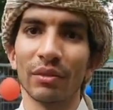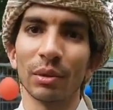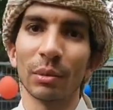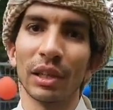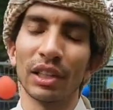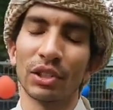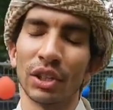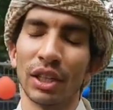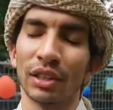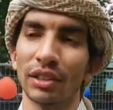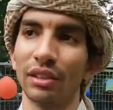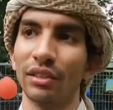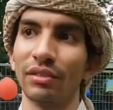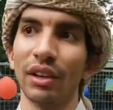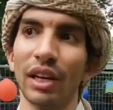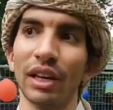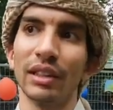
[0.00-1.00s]
Everybody's trying to
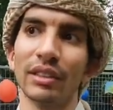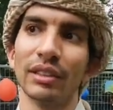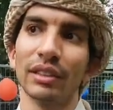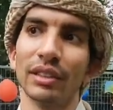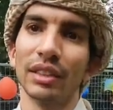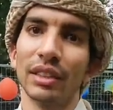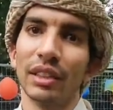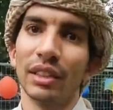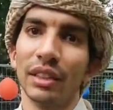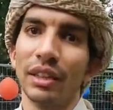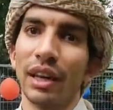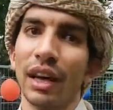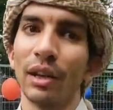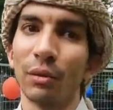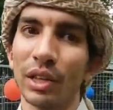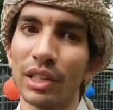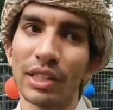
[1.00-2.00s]
divide.
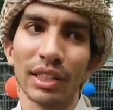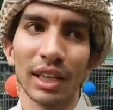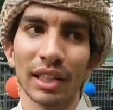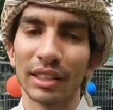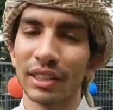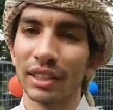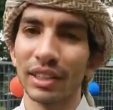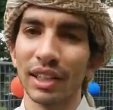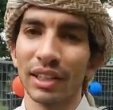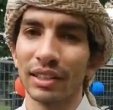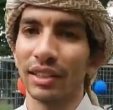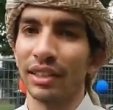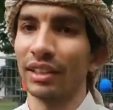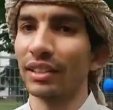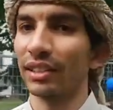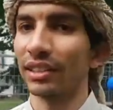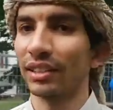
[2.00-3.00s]
And once that's the case,
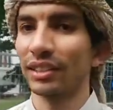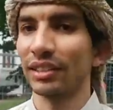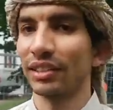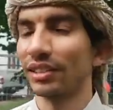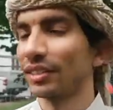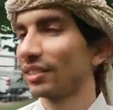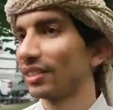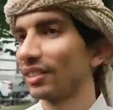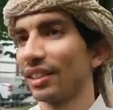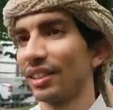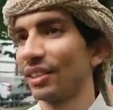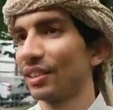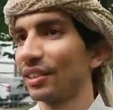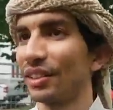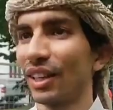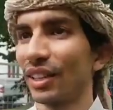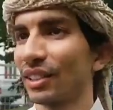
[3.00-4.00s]
it
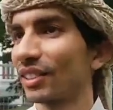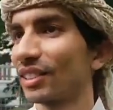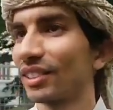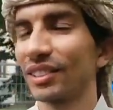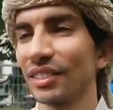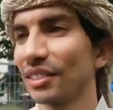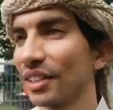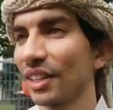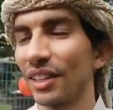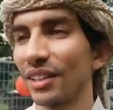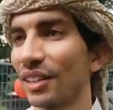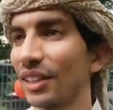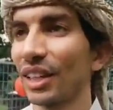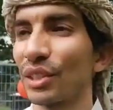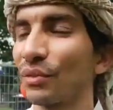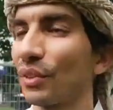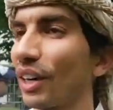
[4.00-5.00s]

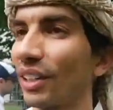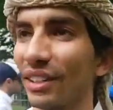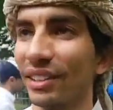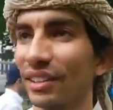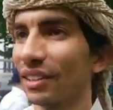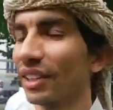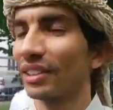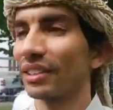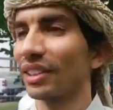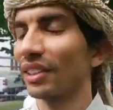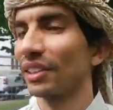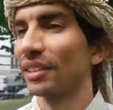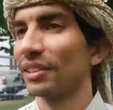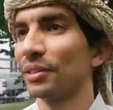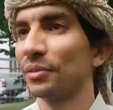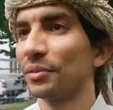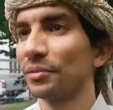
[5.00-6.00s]
gets violent. It gets ugly.